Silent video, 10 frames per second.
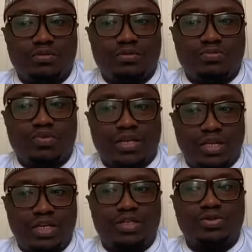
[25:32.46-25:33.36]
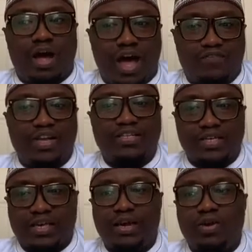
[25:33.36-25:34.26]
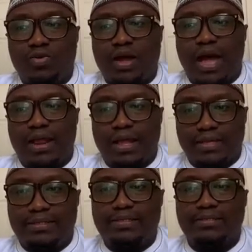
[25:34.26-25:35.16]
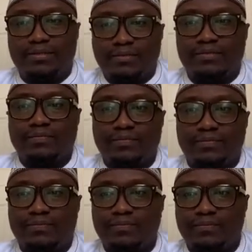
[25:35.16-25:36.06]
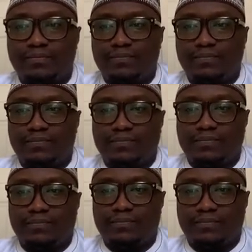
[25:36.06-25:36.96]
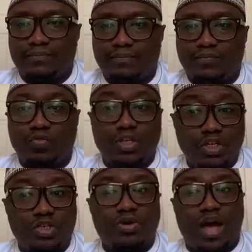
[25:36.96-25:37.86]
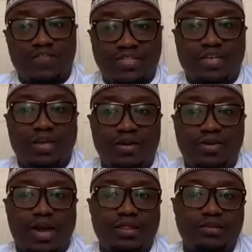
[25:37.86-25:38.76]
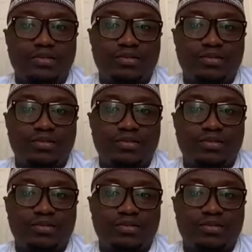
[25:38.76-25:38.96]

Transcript: We need to have a second look at it. It's very, very important. We need to have a second look at it.